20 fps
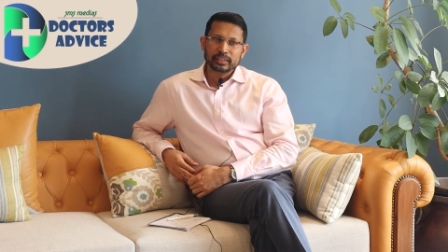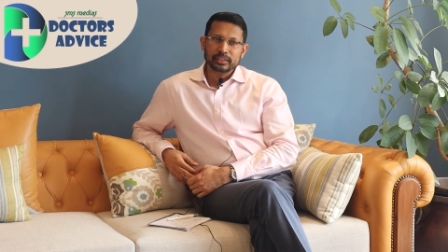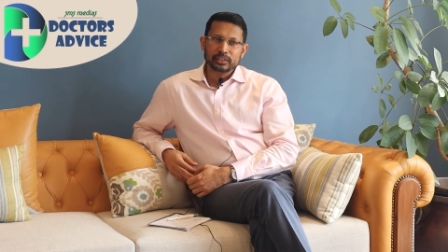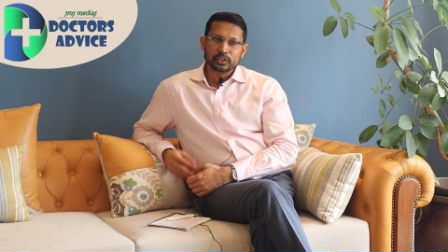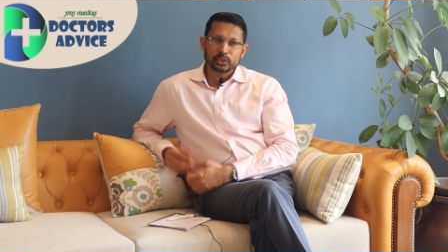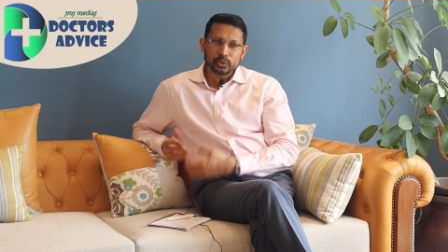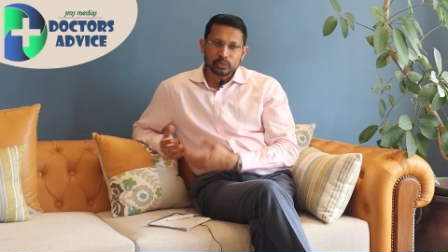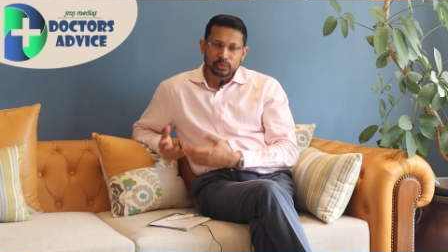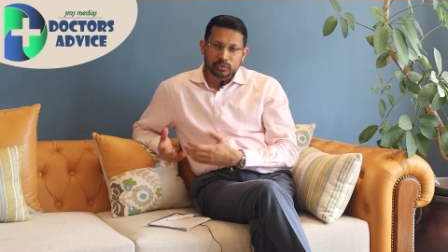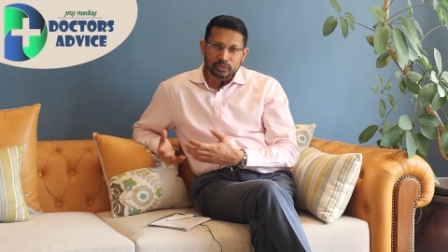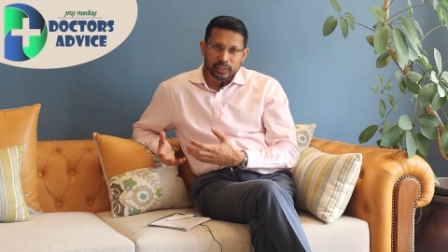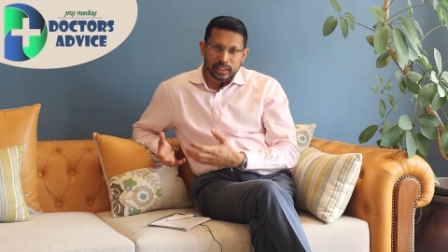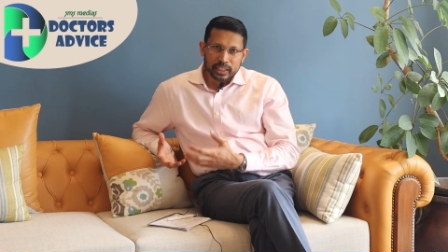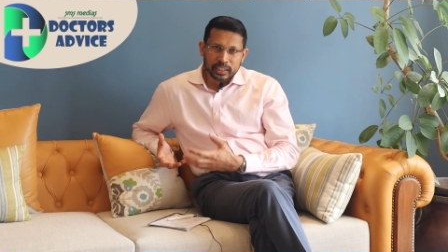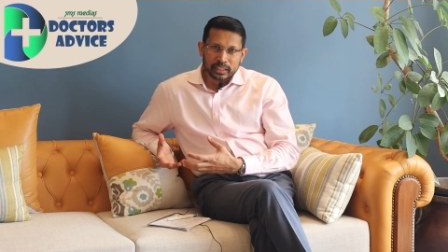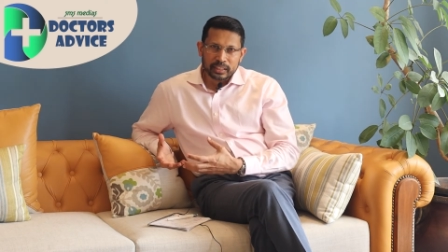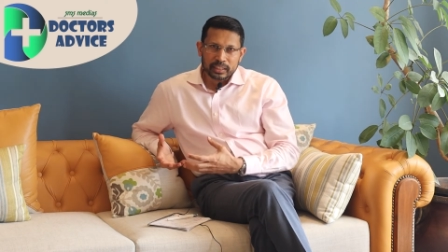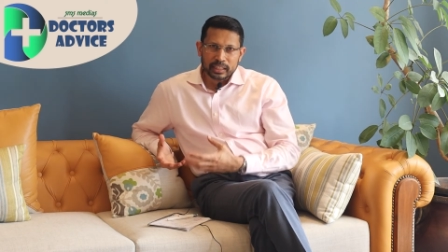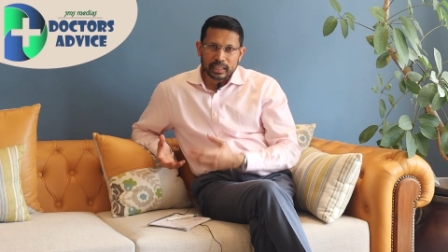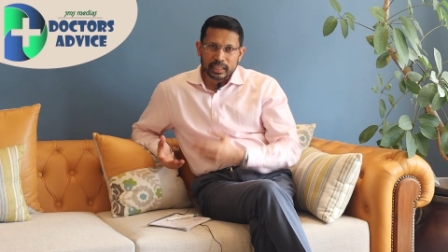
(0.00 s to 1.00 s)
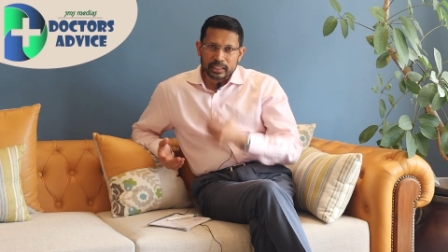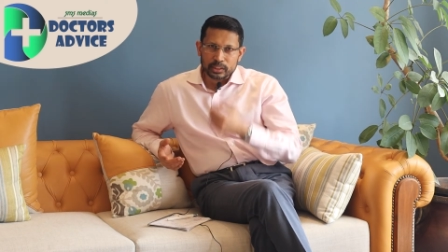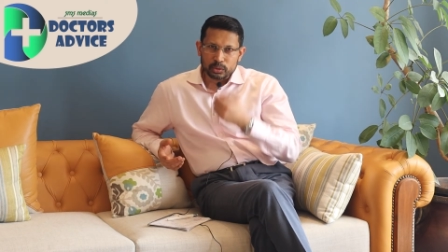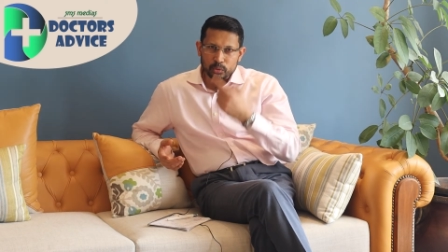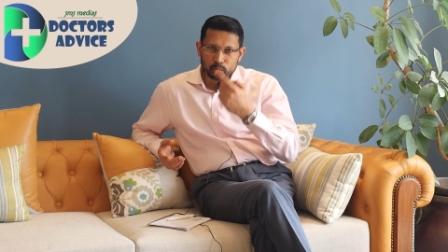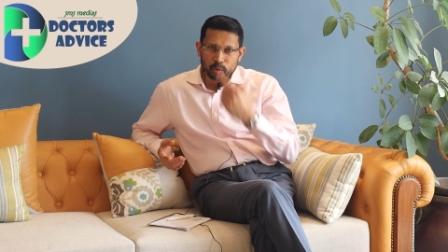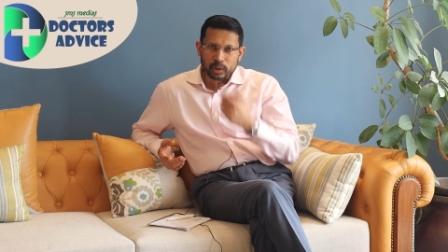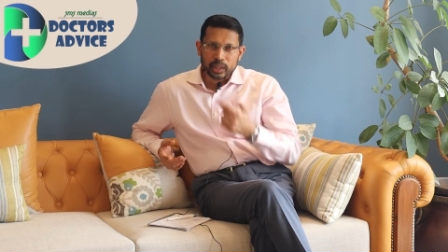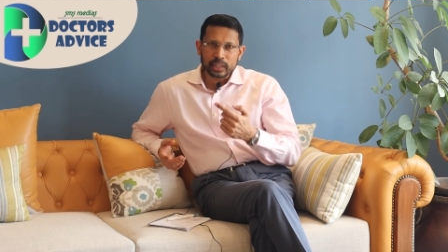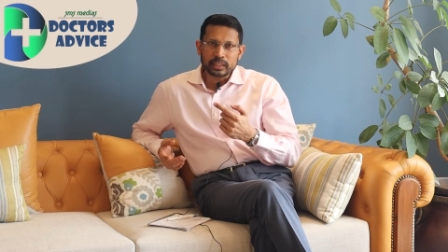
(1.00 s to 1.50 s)
So we as
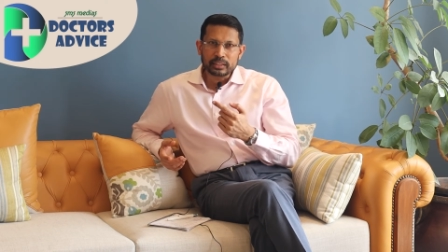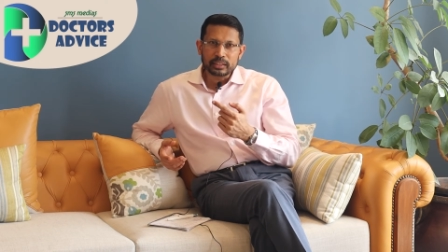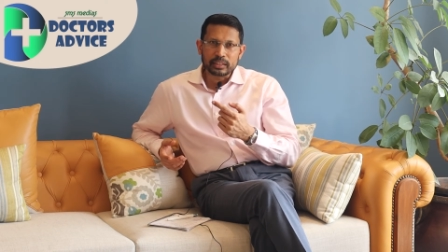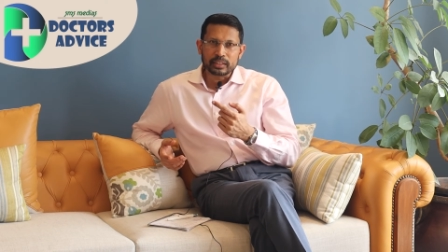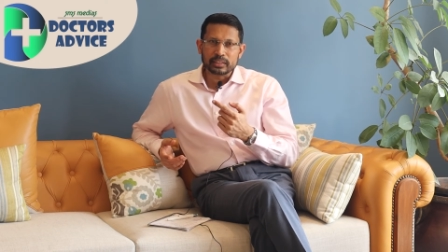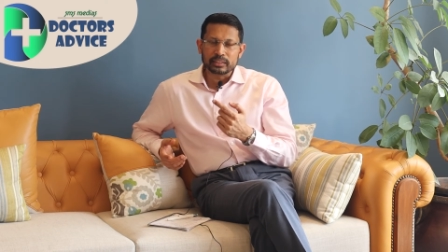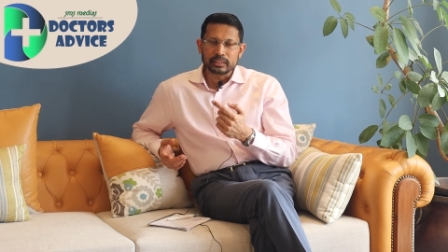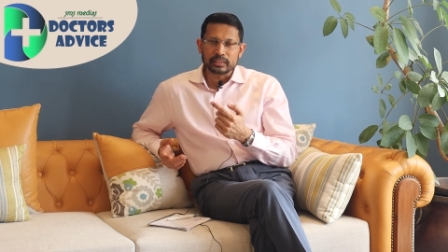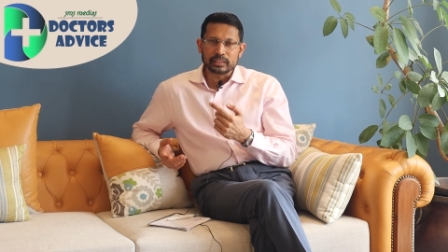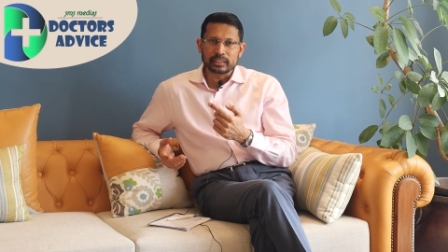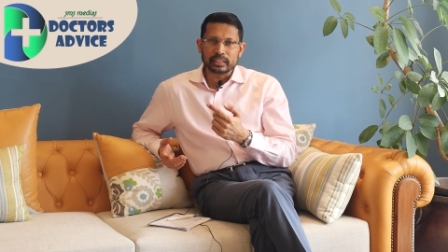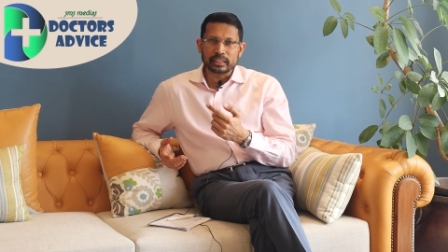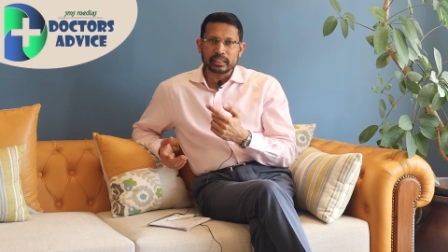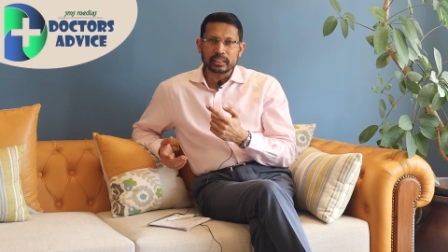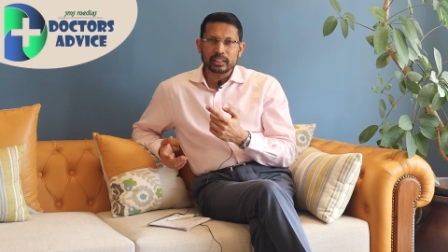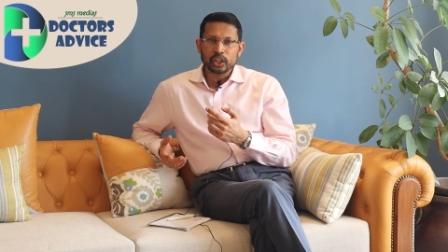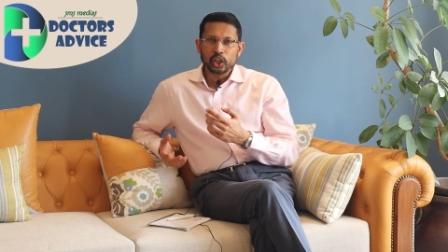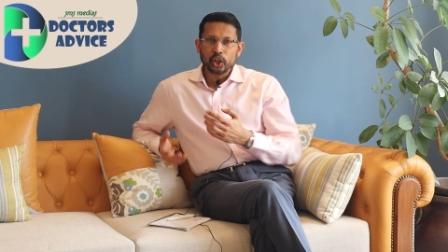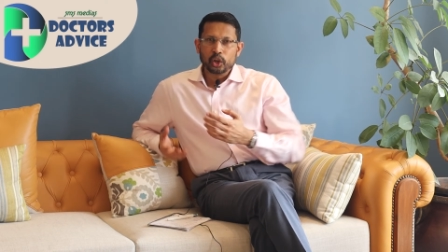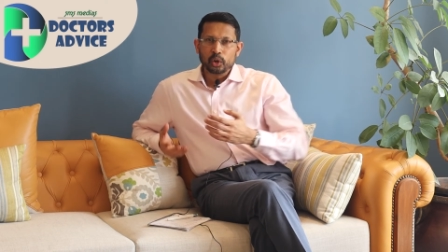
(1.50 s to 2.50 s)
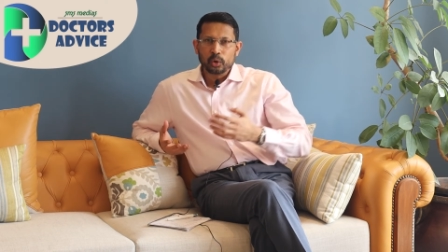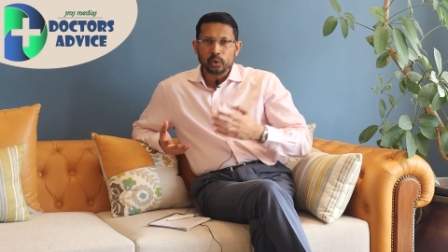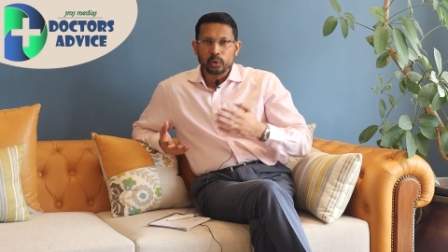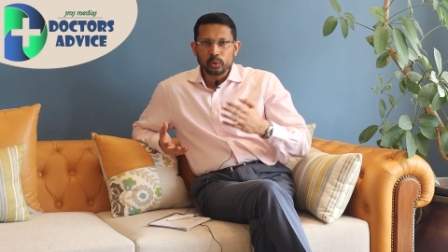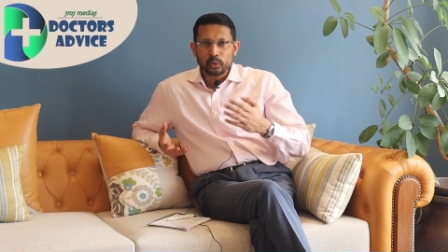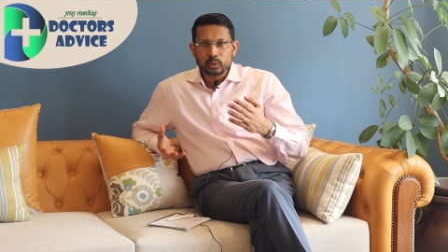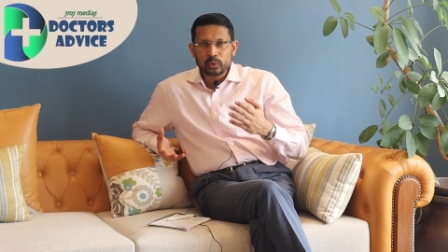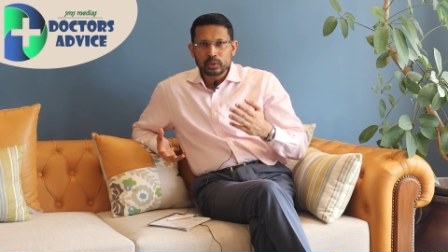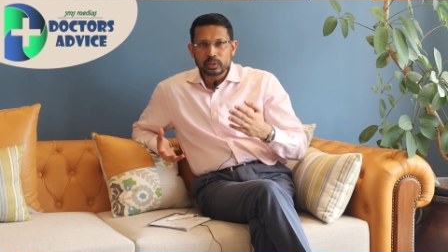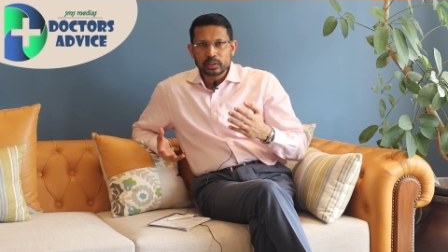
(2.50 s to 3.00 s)
one country
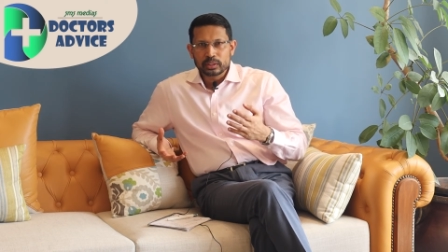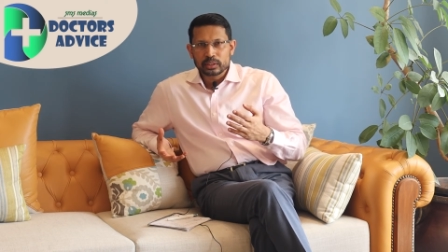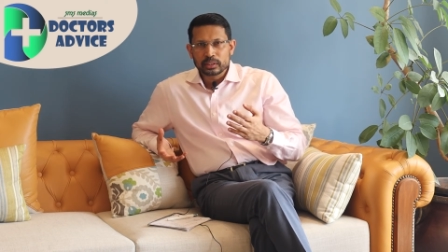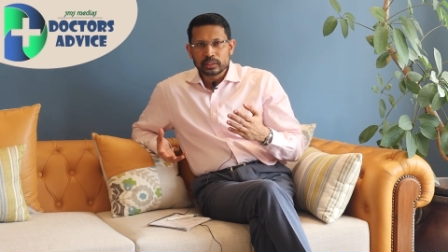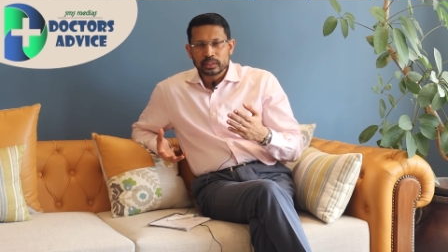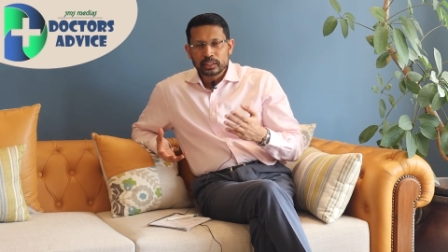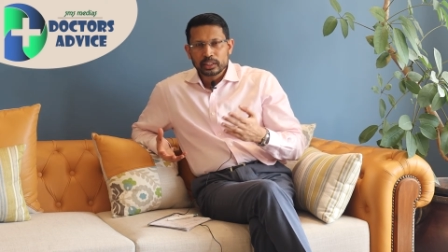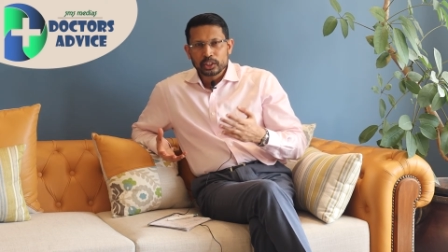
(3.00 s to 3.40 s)
hold